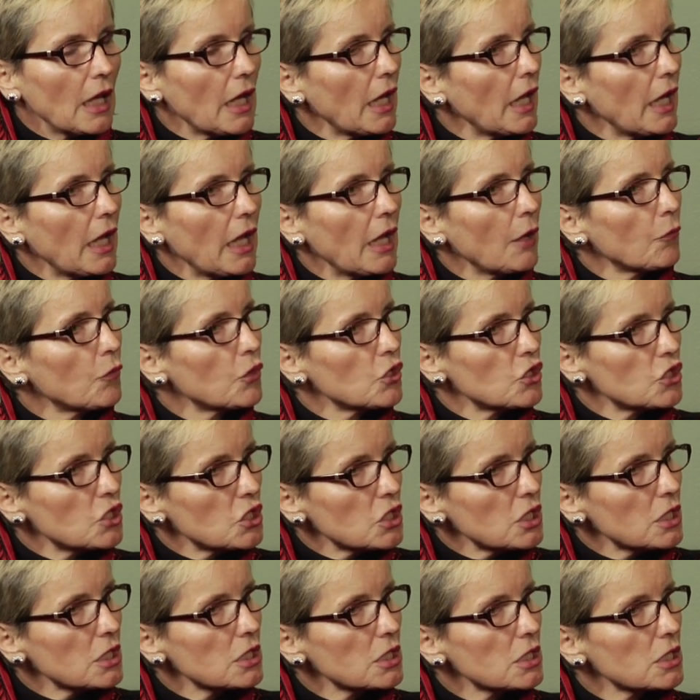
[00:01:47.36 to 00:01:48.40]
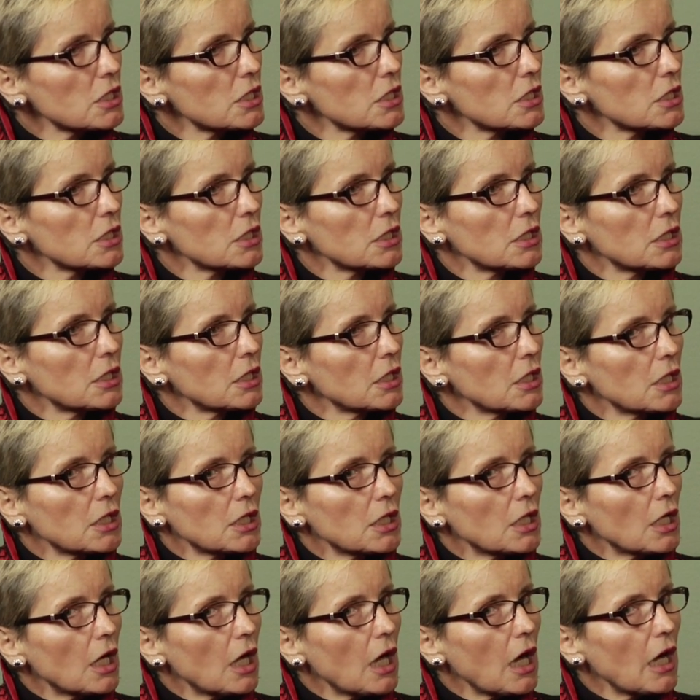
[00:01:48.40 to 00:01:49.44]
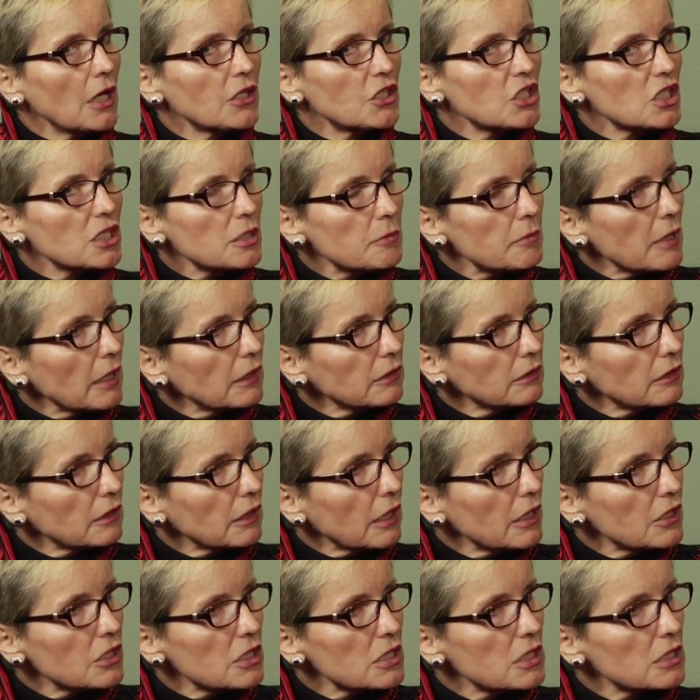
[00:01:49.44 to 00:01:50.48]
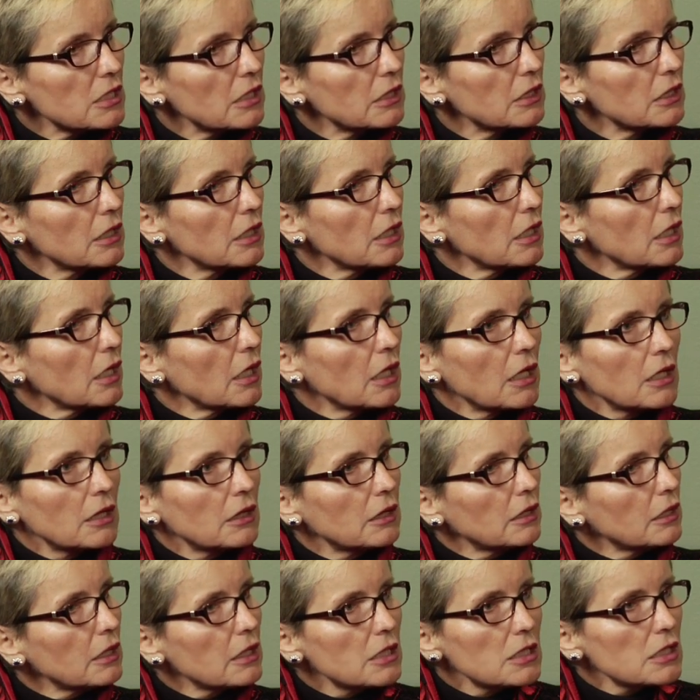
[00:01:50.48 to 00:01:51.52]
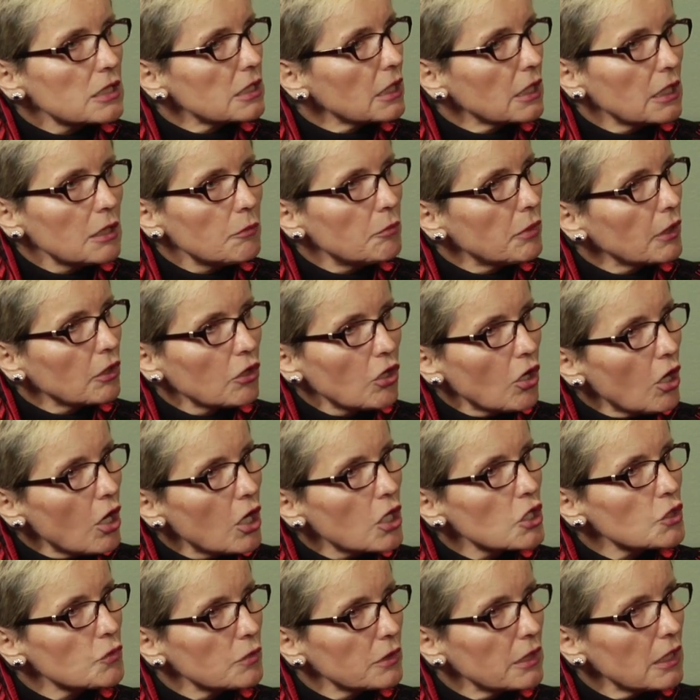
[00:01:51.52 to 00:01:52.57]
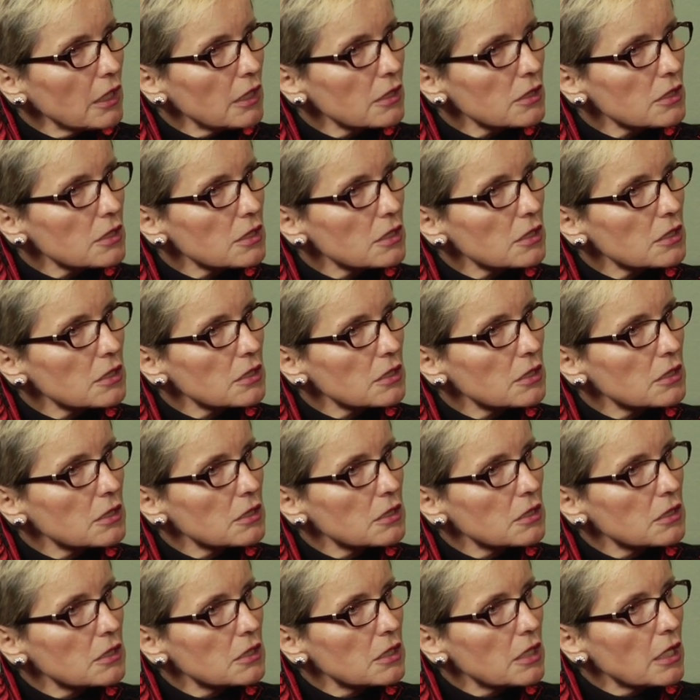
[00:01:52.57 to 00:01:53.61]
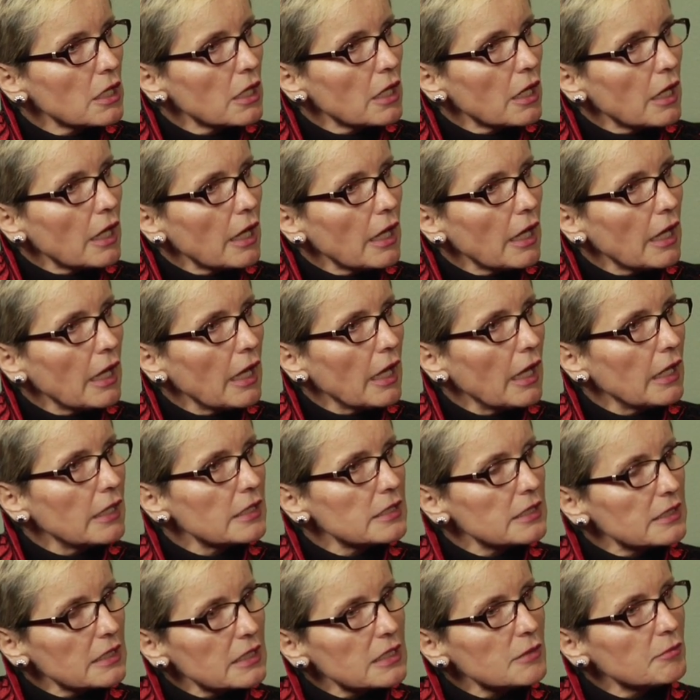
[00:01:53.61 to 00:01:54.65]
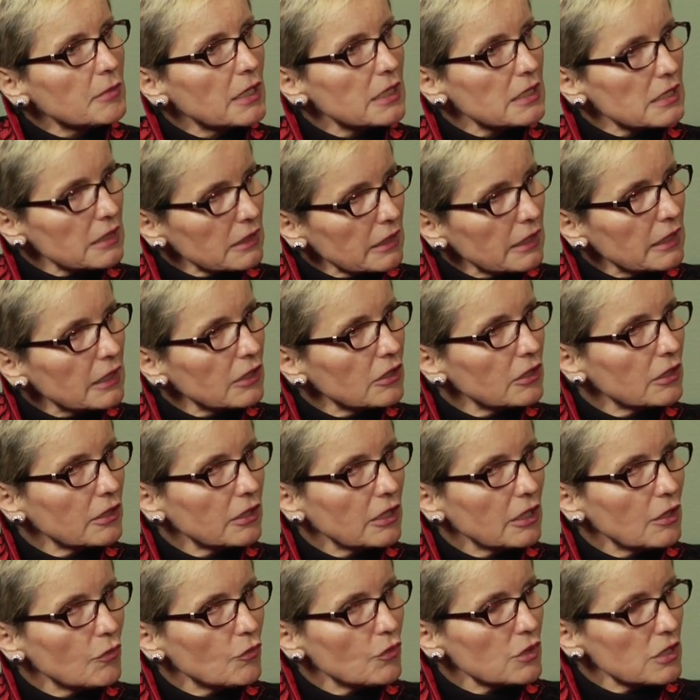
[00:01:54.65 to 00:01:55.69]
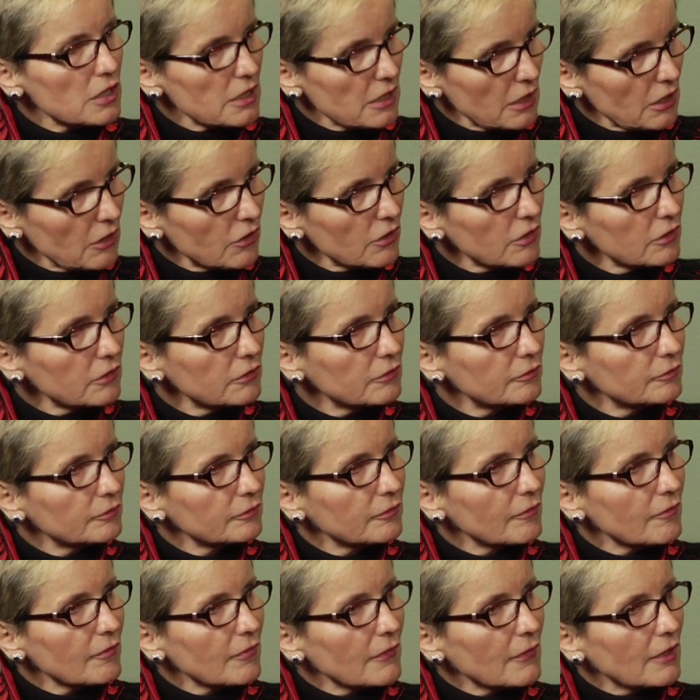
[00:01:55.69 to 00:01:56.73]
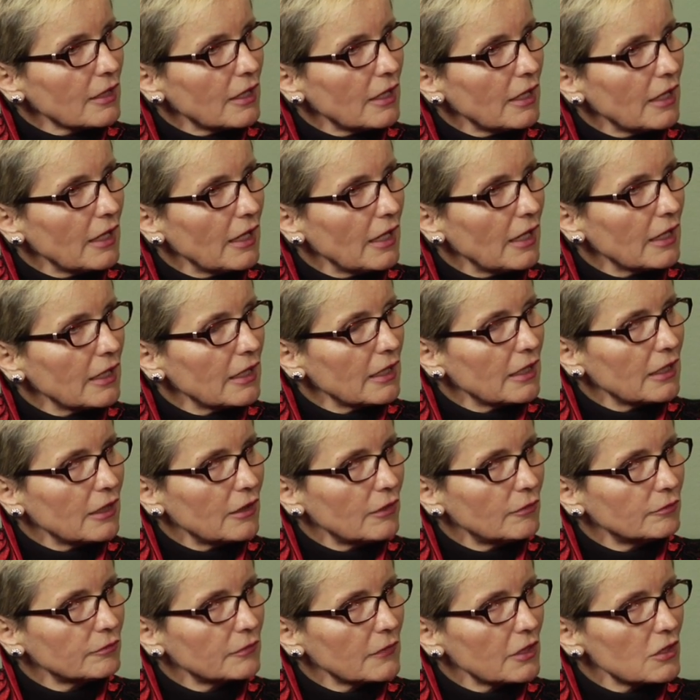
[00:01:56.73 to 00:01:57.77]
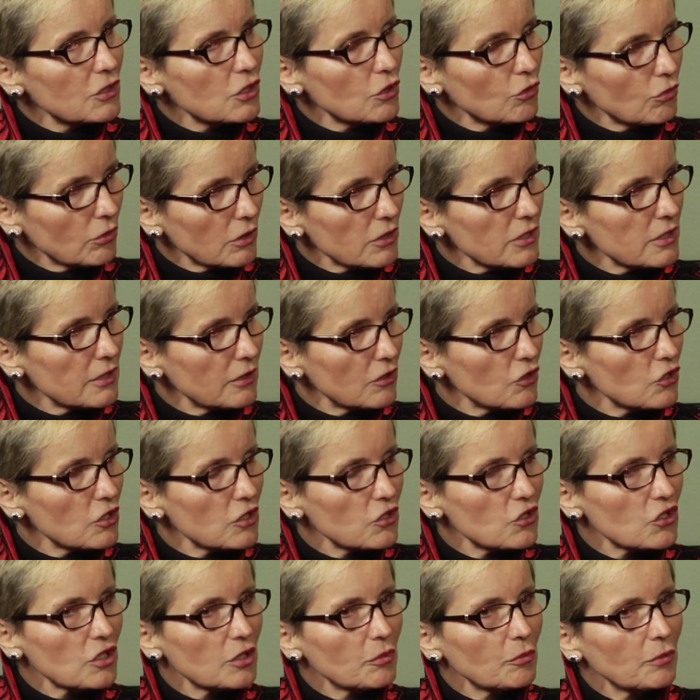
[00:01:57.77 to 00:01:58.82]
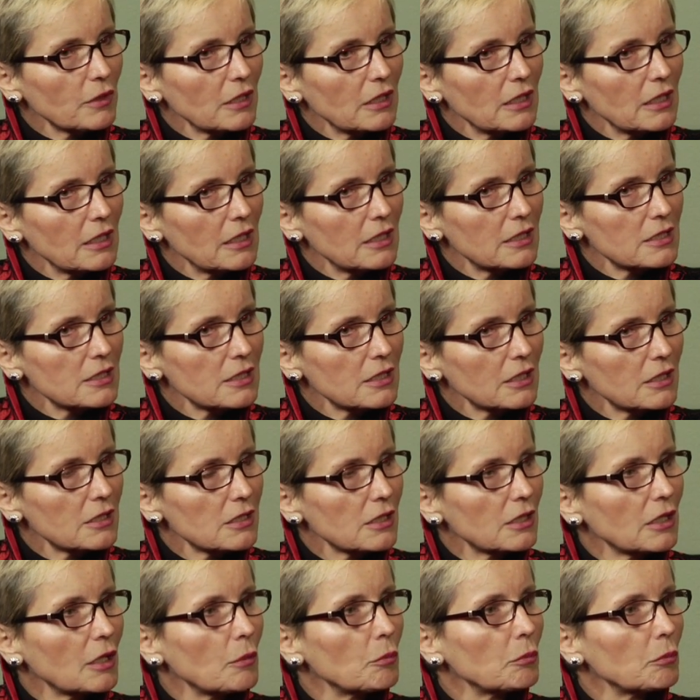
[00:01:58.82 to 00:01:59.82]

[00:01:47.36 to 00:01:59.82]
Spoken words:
And was just, I just melted. I just said, he belongs with us. And 6 months later, he was here, and he's a dual citizenship, and he's an